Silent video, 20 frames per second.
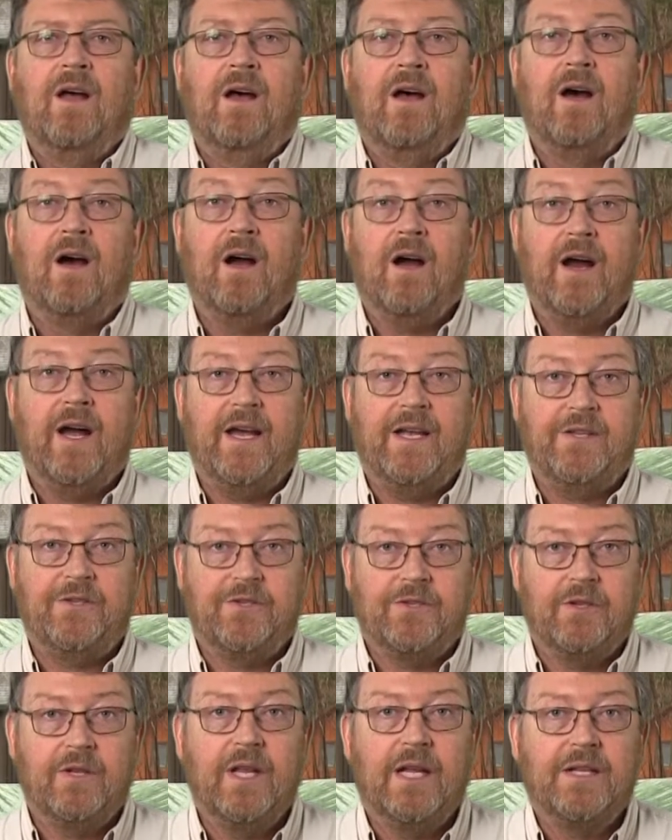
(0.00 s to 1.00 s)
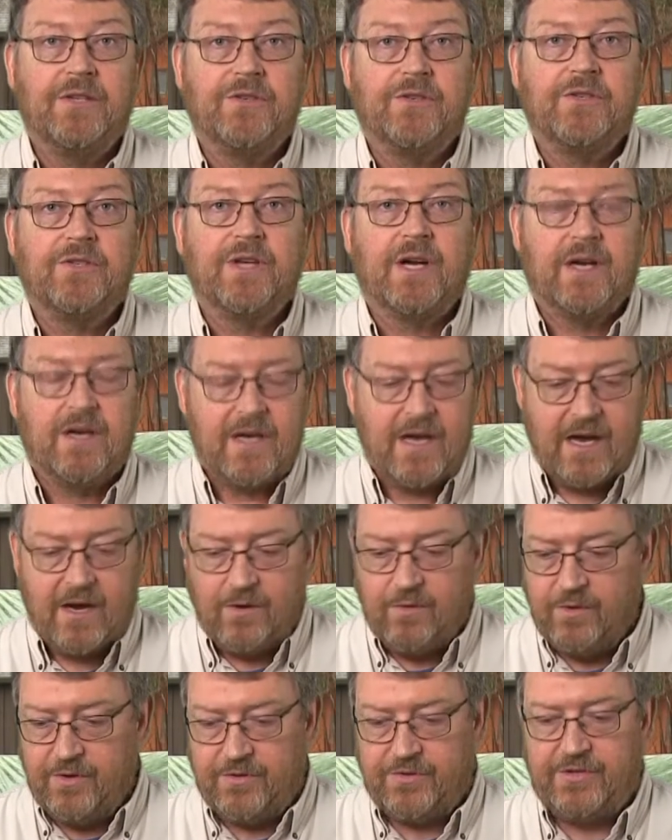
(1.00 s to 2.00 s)
Alright, so let's start
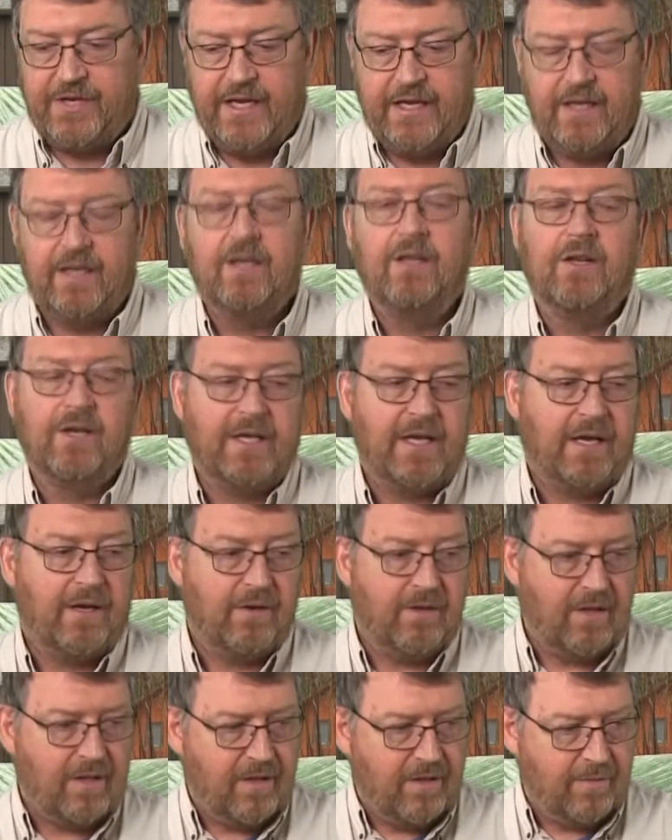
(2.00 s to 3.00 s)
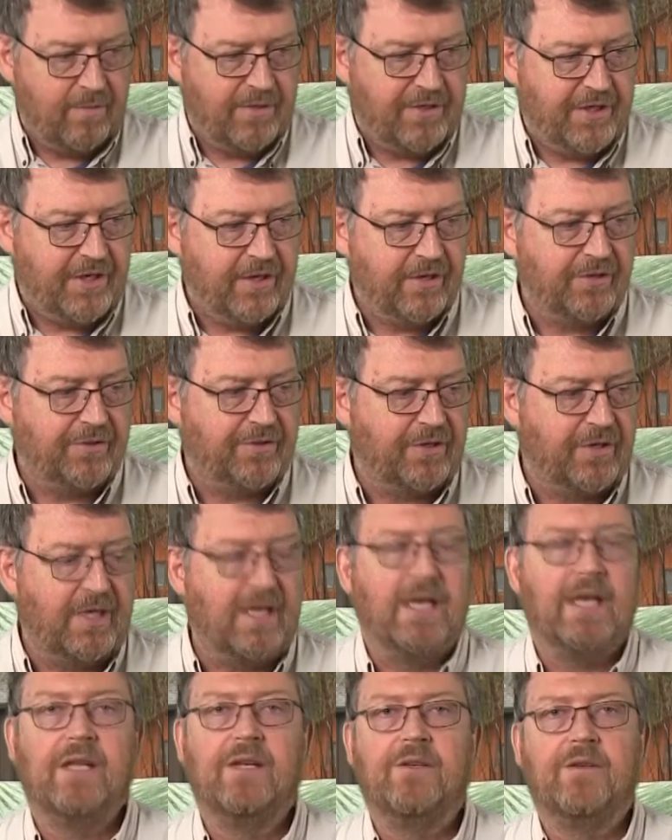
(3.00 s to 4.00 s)
out with taking a look at the materials you
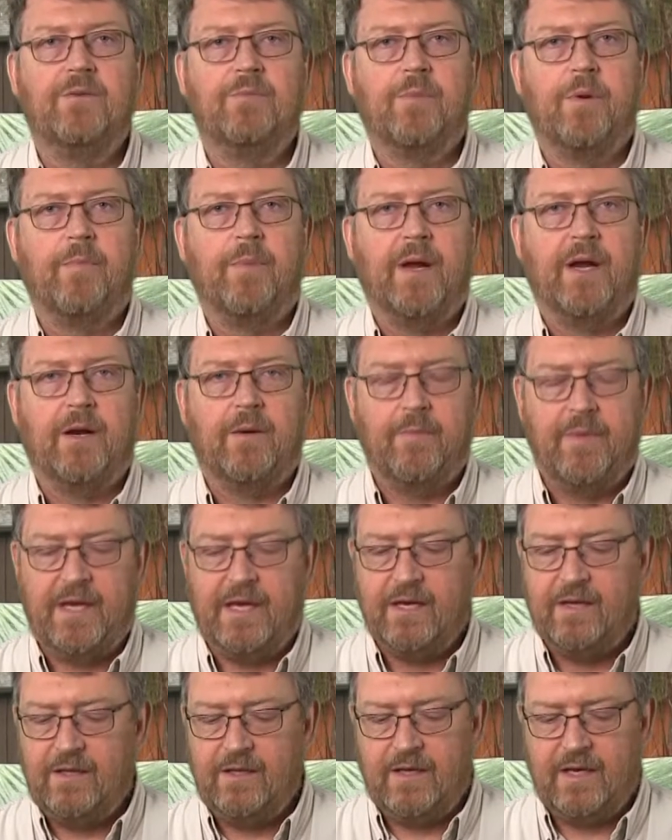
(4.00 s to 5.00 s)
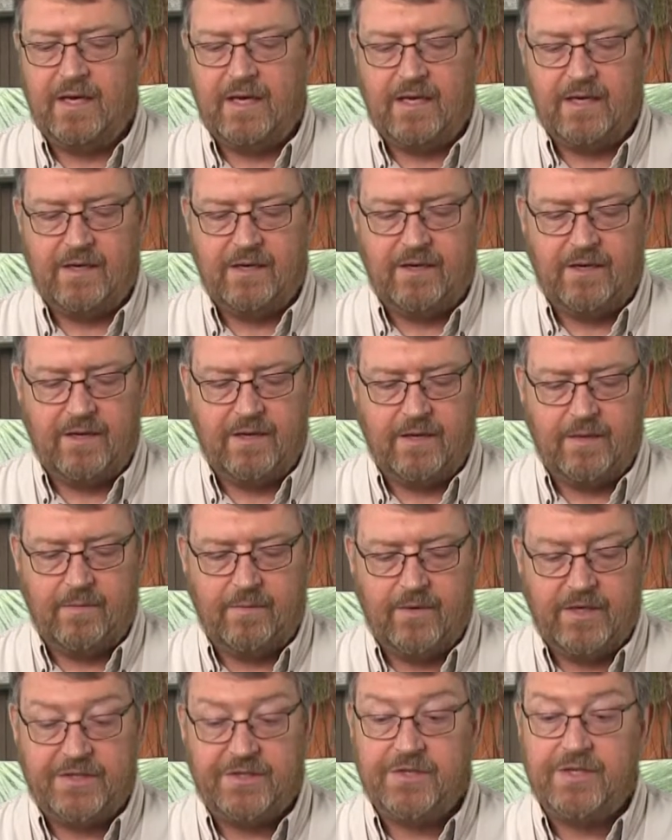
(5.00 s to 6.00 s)
need to prepare a meal. And
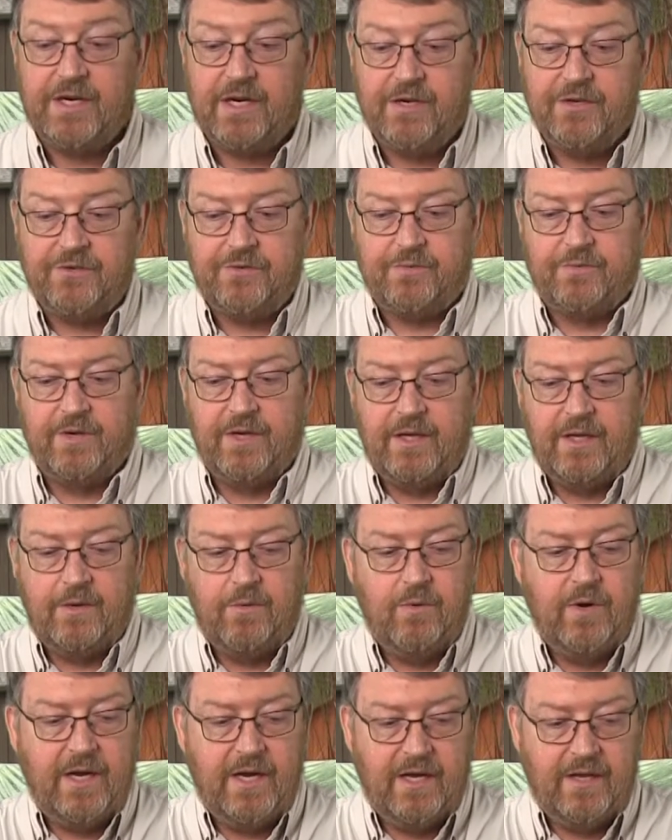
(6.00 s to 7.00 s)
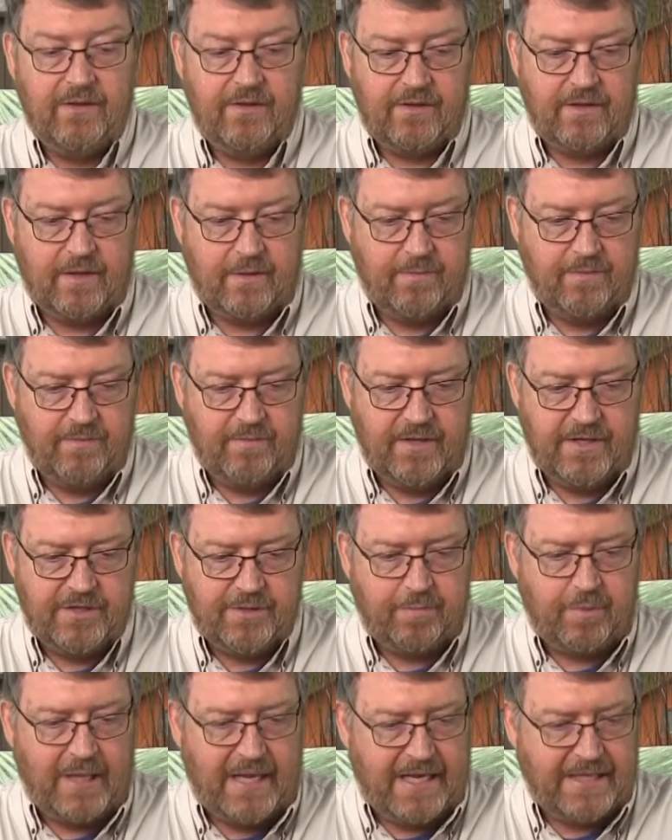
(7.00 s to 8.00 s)
it starts really with this
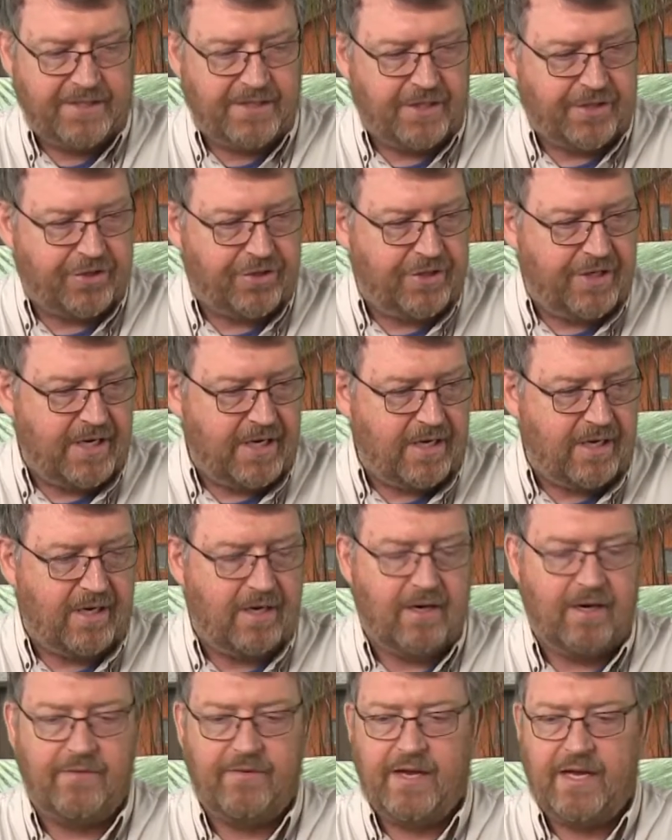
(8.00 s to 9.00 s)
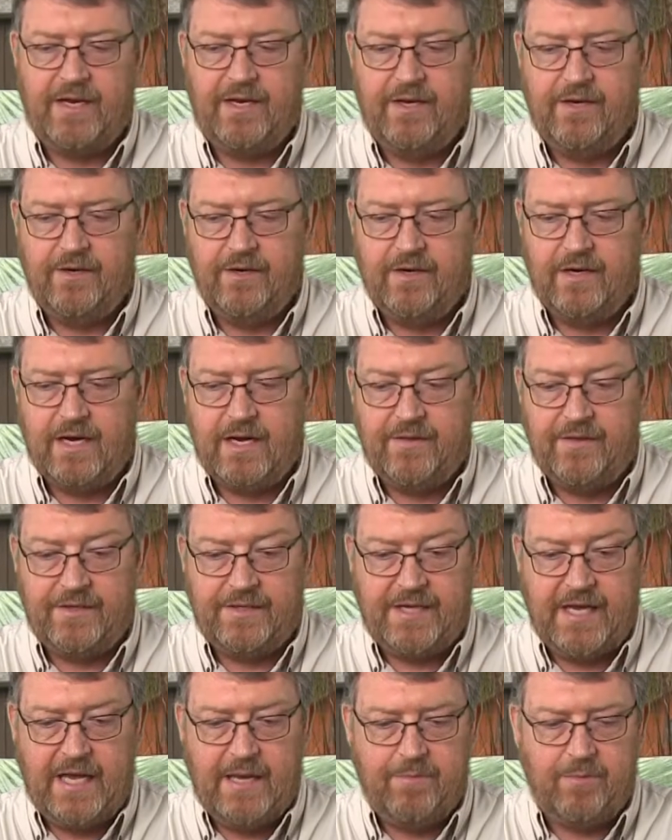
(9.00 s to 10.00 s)
plastic sheet here I've got here on the
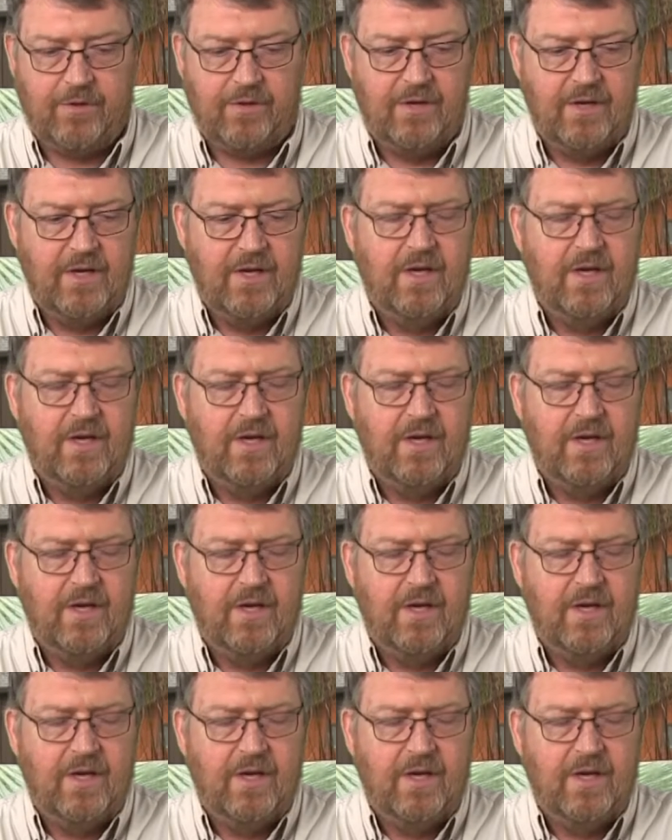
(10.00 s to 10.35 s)
table.